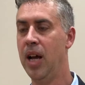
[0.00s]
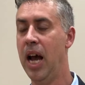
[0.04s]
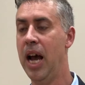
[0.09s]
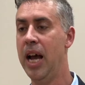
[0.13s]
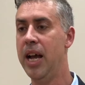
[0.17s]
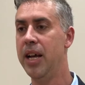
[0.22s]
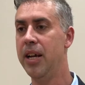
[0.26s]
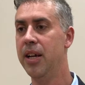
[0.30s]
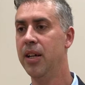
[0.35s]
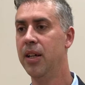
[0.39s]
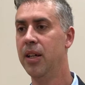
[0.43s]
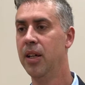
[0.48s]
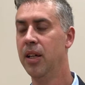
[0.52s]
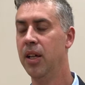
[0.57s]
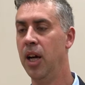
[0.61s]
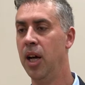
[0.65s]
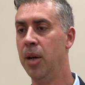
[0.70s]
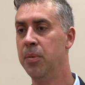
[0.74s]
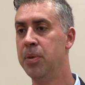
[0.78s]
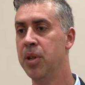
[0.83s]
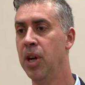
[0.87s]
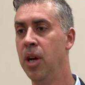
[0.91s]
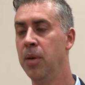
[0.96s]
Hi,
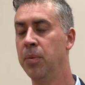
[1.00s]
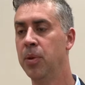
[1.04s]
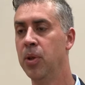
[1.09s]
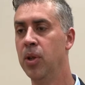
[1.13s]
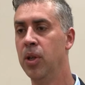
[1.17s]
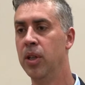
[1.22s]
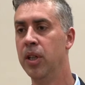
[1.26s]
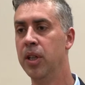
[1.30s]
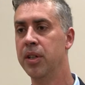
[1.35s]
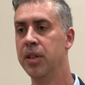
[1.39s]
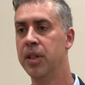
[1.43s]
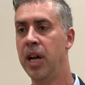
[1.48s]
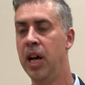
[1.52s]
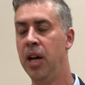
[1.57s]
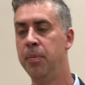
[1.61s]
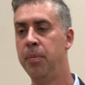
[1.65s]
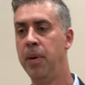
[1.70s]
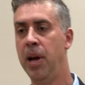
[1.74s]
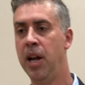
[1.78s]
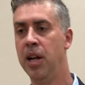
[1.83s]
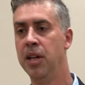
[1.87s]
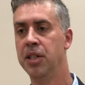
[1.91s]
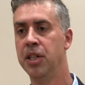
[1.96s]
I'm Tom Goulden,
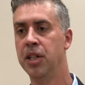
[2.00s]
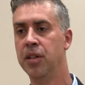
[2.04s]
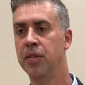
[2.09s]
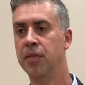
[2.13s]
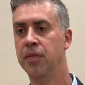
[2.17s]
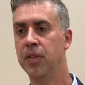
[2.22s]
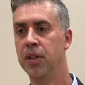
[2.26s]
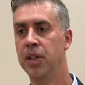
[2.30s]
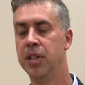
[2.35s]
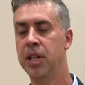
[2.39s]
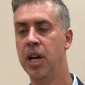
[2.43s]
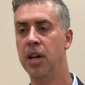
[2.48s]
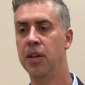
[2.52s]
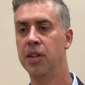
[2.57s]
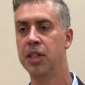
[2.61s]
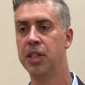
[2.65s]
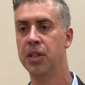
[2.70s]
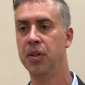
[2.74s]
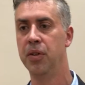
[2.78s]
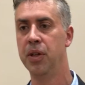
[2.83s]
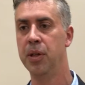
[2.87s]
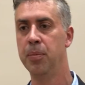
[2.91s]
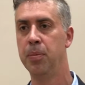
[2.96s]
Town Manager for the Town of
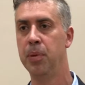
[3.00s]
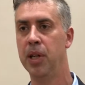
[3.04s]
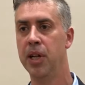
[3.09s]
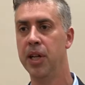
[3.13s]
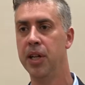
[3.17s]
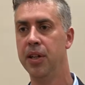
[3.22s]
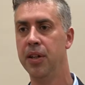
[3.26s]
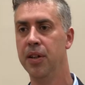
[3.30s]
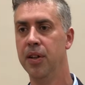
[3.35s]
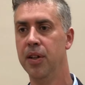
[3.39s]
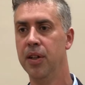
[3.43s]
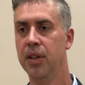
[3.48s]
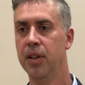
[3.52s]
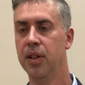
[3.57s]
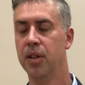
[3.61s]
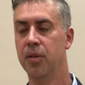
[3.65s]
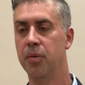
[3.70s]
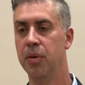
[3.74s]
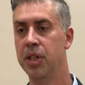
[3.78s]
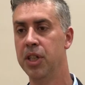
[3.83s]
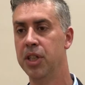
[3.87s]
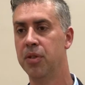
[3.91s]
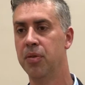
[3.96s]
Stony Plain.
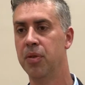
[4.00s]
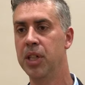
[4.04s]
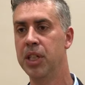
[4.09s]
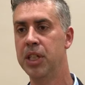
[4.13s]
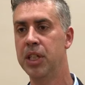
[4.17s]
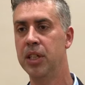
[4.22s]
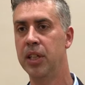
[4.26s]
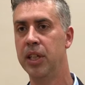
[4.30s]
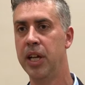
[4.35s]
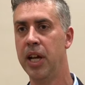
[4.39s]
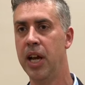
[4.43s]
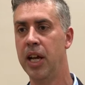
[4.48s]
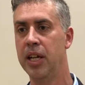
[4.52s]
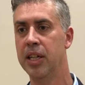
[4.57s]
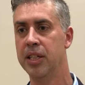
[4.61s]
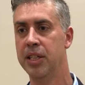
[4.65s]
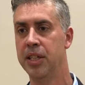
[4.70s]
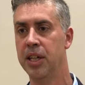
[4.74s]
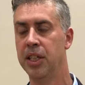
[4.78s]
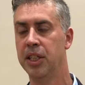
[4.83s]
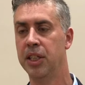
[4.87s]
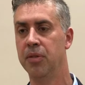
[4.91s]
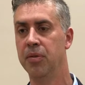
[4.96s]
We just recently had a
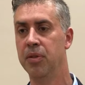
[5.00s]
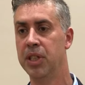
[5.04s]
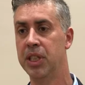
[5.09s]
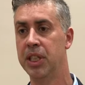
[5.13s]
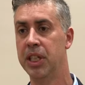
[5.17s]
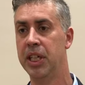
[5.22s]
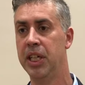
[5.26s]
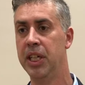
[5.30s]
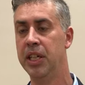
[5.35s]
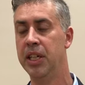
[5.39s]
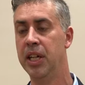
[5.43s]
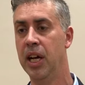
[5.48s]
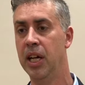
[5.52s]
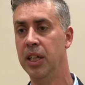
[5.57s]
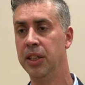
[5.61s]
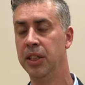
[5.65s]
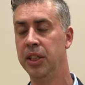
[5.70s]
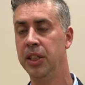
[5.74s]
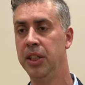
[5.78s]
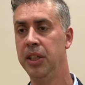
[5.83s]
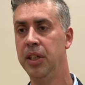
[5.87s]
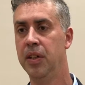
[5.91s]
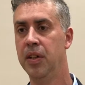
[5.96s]
session with Zaheen
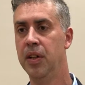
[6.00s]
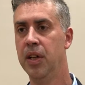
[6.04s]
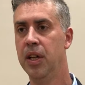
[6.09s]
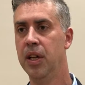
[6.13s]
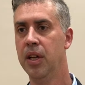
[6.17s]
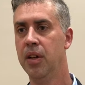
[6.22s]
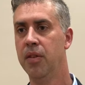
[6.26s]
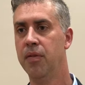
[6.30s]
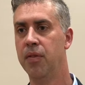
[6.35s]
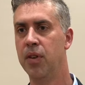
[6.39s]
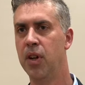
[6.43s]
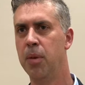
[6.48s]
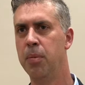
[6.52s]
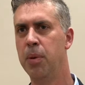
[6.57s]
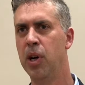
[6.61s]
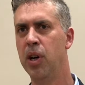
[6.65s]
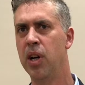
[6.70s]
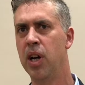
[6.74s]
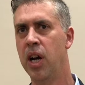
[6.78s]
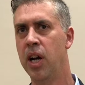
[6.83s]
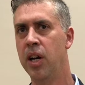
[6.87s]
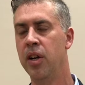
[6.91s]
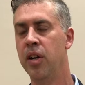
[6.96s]
Nanji for
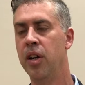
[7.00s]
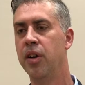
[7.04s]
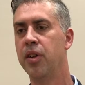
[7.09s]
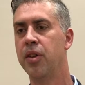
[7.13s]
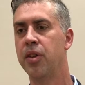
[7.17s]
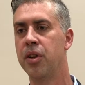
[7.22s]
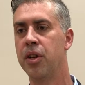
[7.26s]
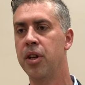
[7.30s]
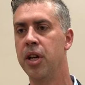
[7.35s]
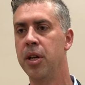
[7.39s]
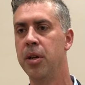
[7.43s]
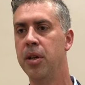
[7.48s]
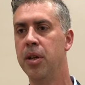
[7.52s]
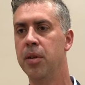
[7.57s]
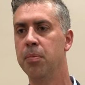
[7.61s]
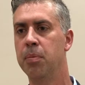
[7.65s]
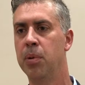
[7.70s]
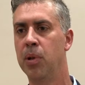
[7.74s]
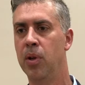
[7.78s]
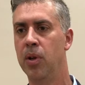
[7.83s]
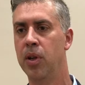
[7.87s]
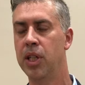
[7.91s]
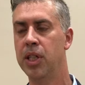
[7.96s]
about 130
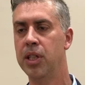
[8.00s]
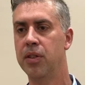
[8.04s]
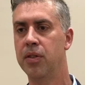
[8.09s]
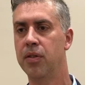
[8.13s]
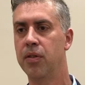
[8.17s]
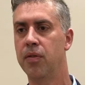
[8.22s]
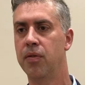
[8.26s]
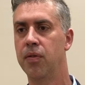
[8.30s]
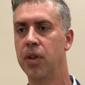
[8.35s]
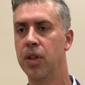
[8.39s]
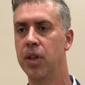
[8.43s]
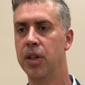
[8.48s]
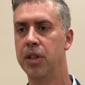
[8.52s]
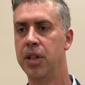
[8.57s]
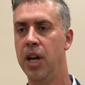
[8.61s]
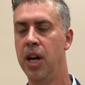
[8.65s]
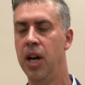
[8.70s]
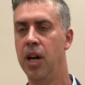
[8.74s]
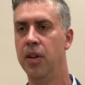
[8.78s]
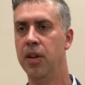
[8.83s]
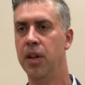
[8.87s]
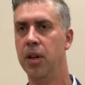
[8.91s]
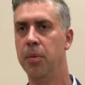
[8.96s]
employees for the
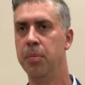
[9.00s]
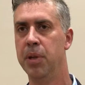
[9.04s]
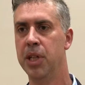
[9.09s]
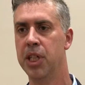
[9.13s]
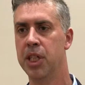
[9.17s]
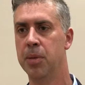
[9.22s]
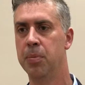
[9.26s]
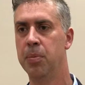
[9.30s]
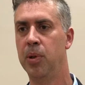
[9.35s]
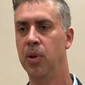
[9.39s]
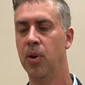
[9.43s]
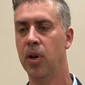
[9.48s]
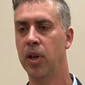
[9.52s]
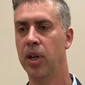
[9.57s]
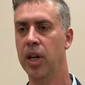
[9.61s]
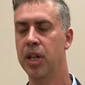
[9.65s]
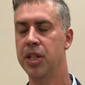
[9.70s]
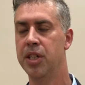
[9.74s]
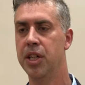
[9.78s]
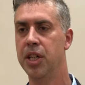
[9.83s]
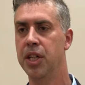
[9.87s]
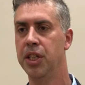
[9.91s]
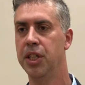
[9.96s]
town, a municipal
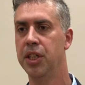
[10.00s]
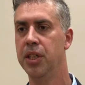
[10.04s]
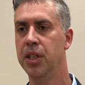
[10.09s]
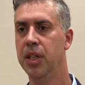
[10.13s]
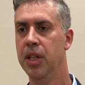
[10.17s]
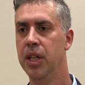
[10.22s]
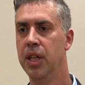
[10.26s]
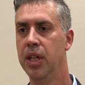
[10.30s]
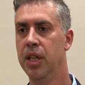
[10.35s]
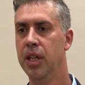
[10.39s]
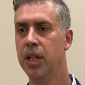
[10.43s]
organization,